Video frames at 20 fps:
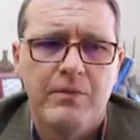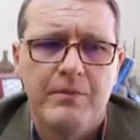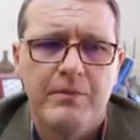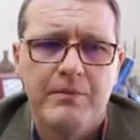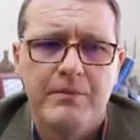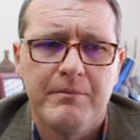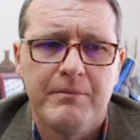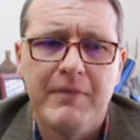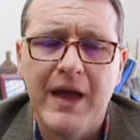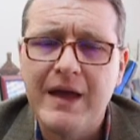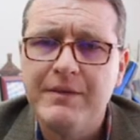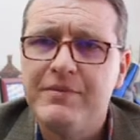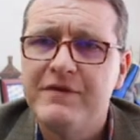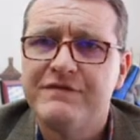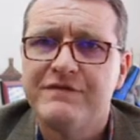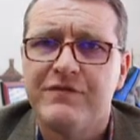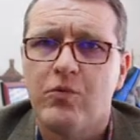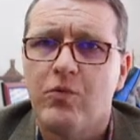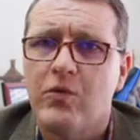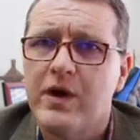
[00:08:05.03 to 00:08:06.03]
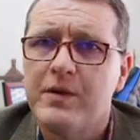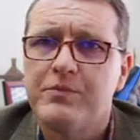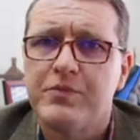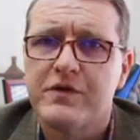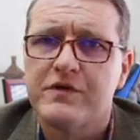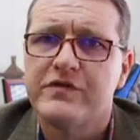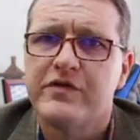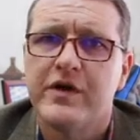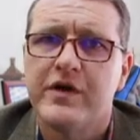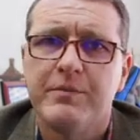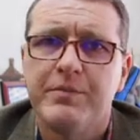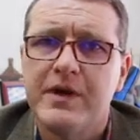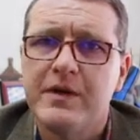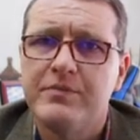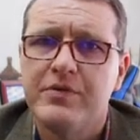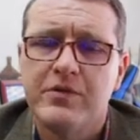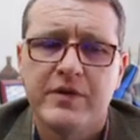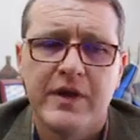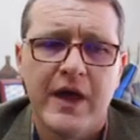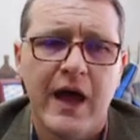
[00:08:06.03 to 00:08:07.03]
Maybe for 1% of
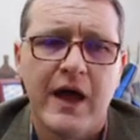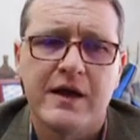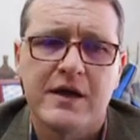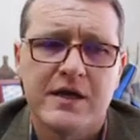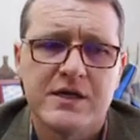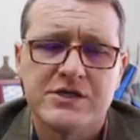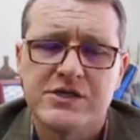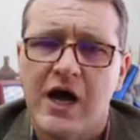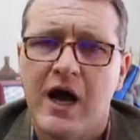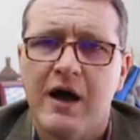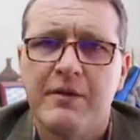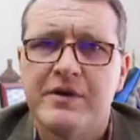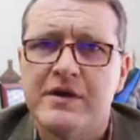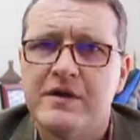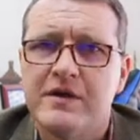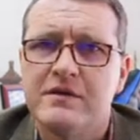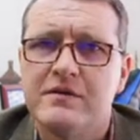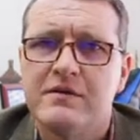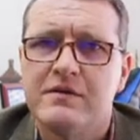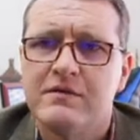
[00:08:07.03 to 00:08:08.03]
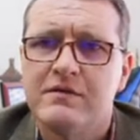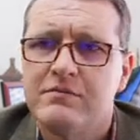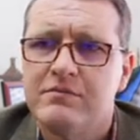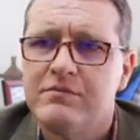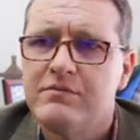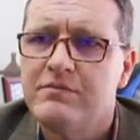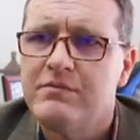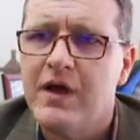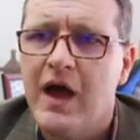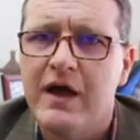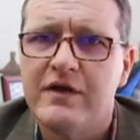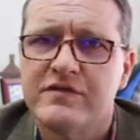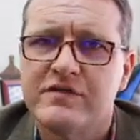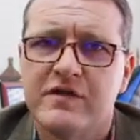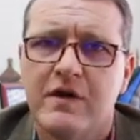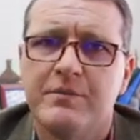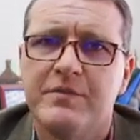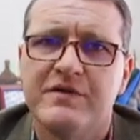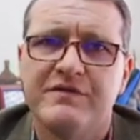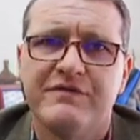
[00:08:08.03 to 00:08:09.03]
people, yeah, Kajabi has
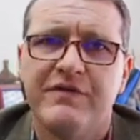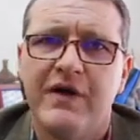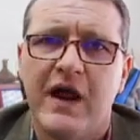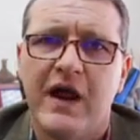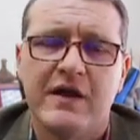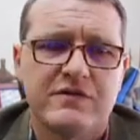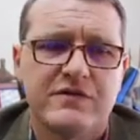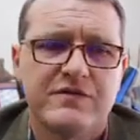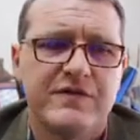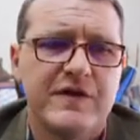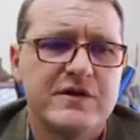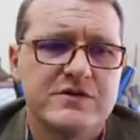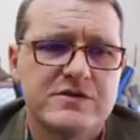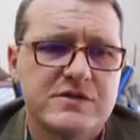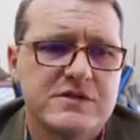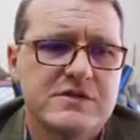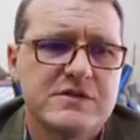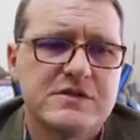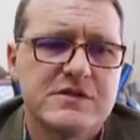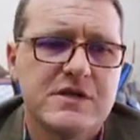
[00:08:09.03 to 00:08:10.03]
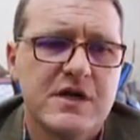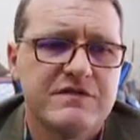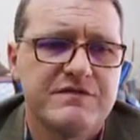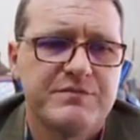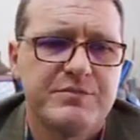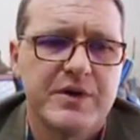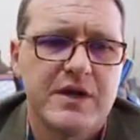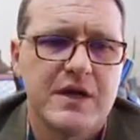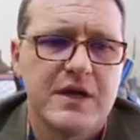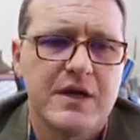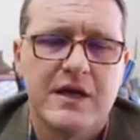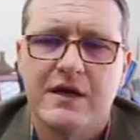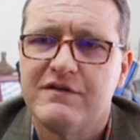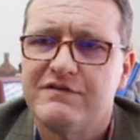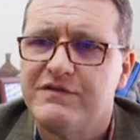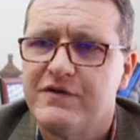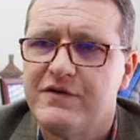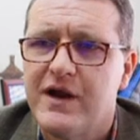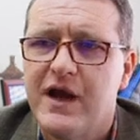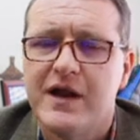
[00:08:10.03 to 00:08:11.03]
some advanced features and stuff. But again,
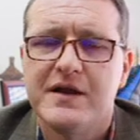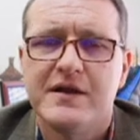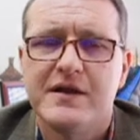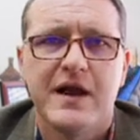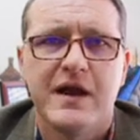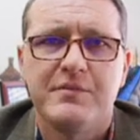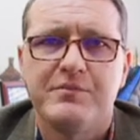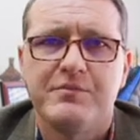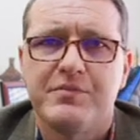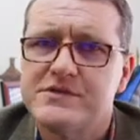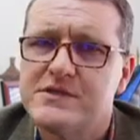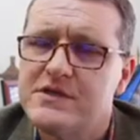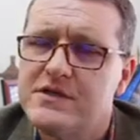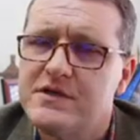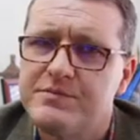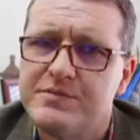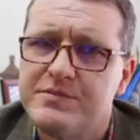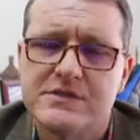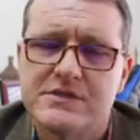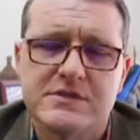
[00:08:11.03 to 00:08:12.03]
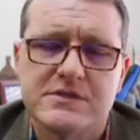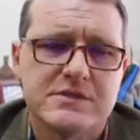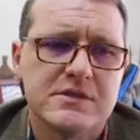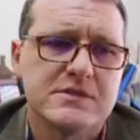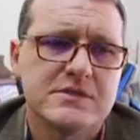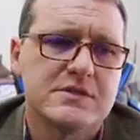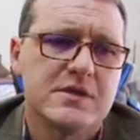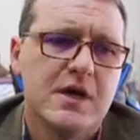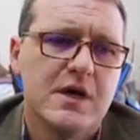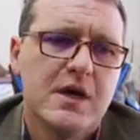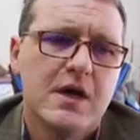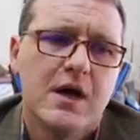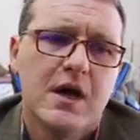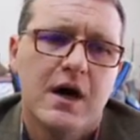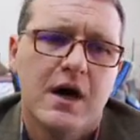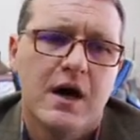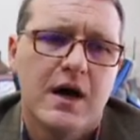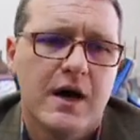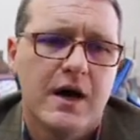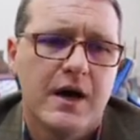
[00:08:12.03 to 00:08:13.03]
for 99% of businesses,
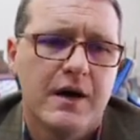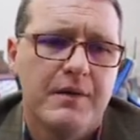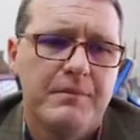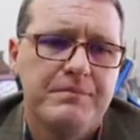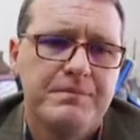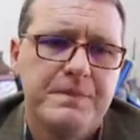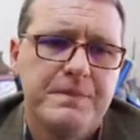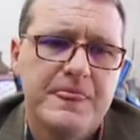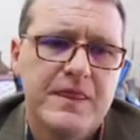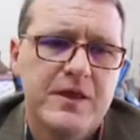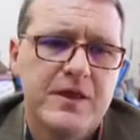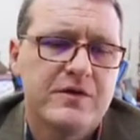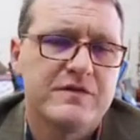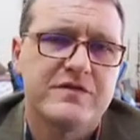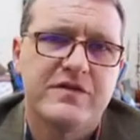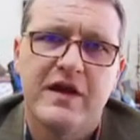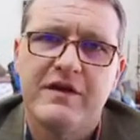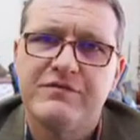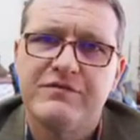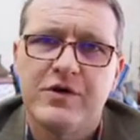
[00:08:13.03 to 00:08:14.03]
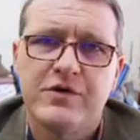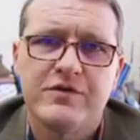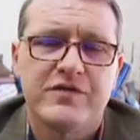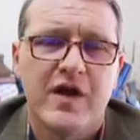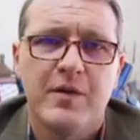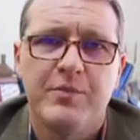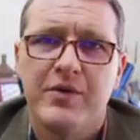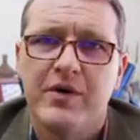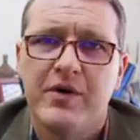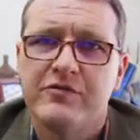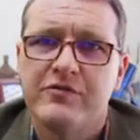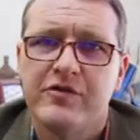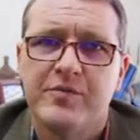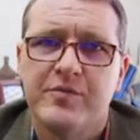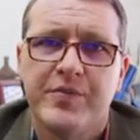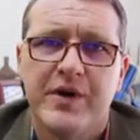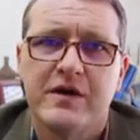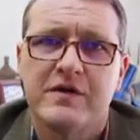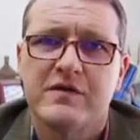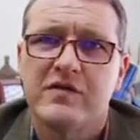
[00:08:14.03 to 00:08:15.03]
you can save those couple
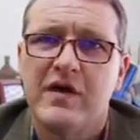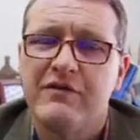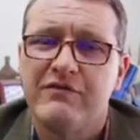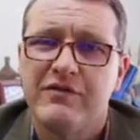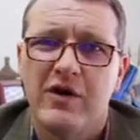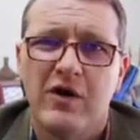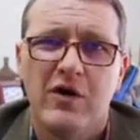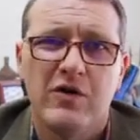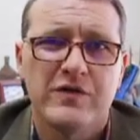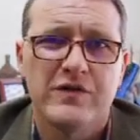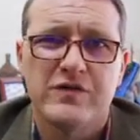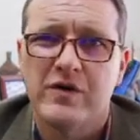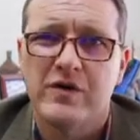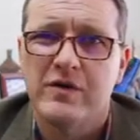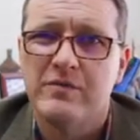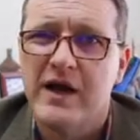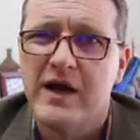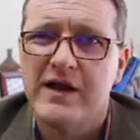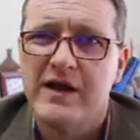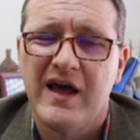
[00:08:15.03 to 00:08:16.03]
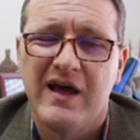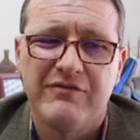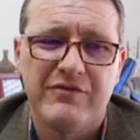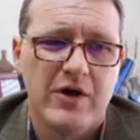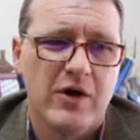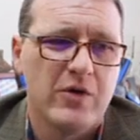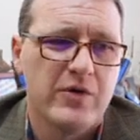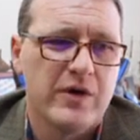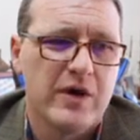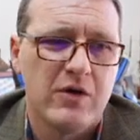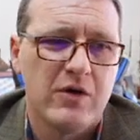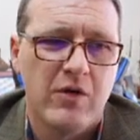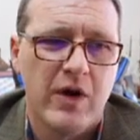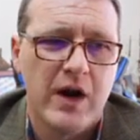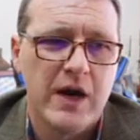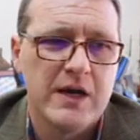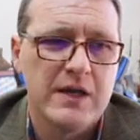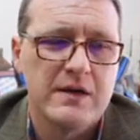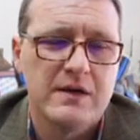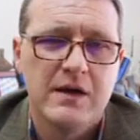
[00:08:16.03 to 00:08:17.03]
$100, have it all streamlined, have it all
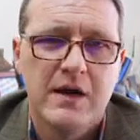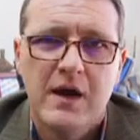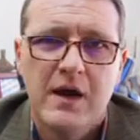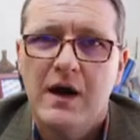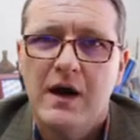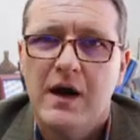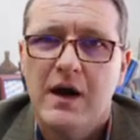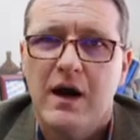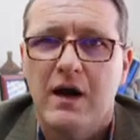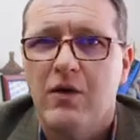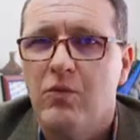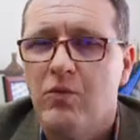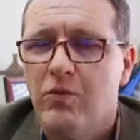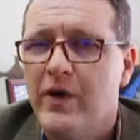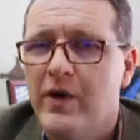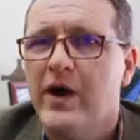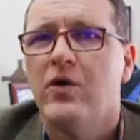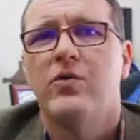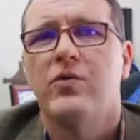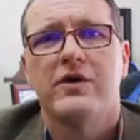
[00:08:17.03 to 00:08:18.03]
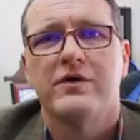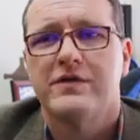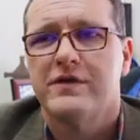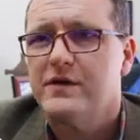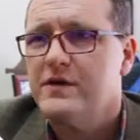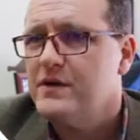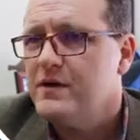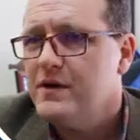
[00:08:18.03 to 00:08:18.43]
integrated. Well worth it.